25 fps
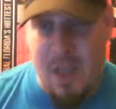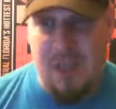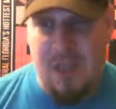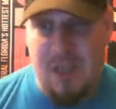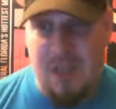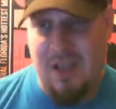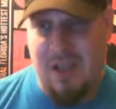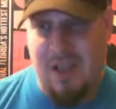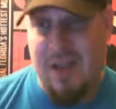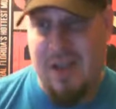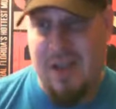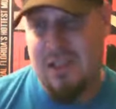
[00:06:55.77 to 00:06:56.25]

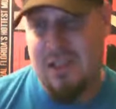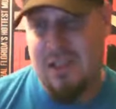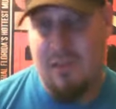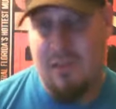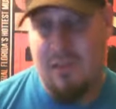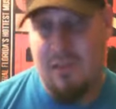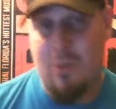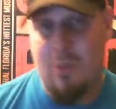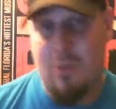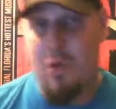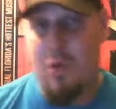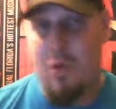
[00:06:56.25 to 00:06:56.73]
Sundays is a
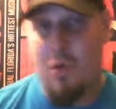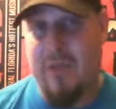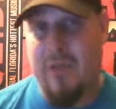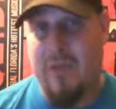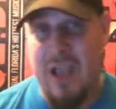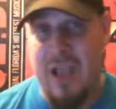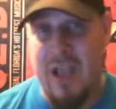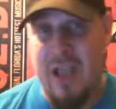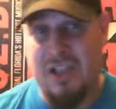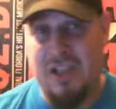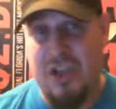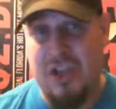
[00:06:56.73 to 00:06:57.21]
little bit more of an
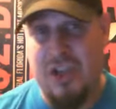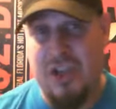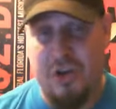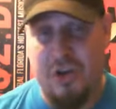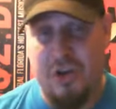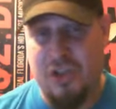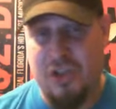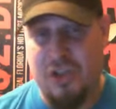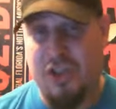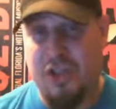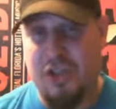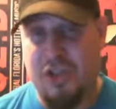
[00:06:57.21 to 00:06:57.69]

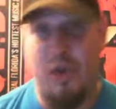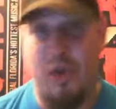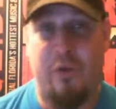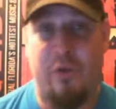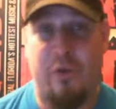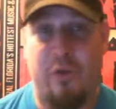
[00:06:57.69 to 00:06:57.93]
edgier show